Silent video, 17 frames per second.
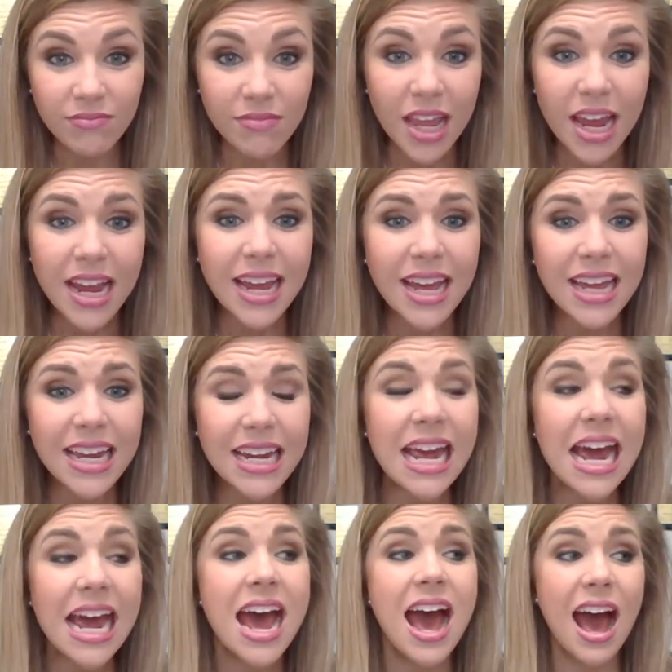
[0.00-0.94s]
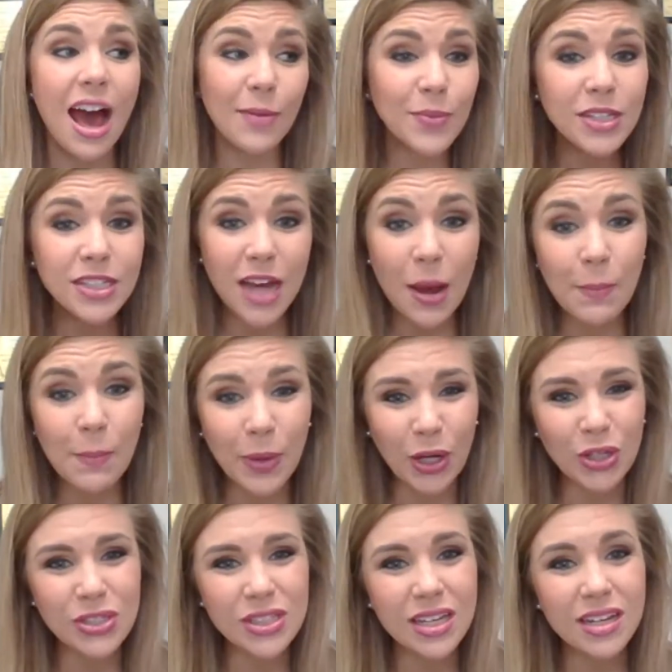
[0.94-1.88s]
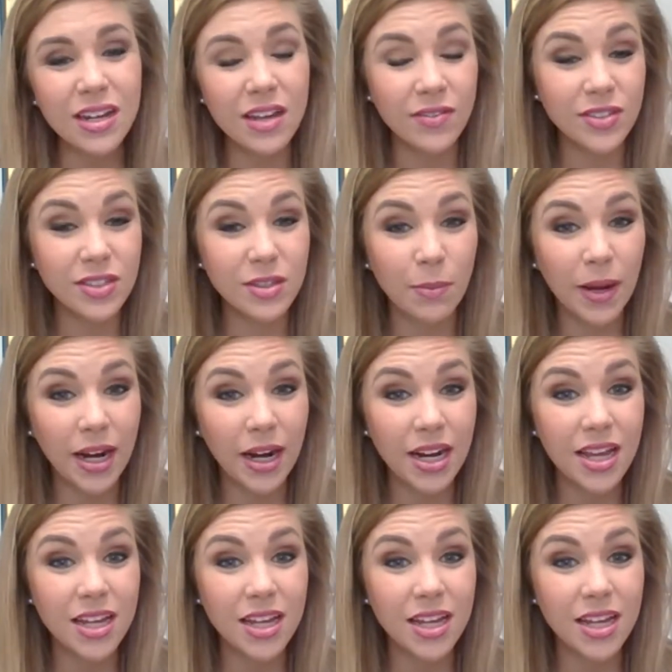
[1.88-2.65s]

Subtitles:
And I'm the type person, if somebody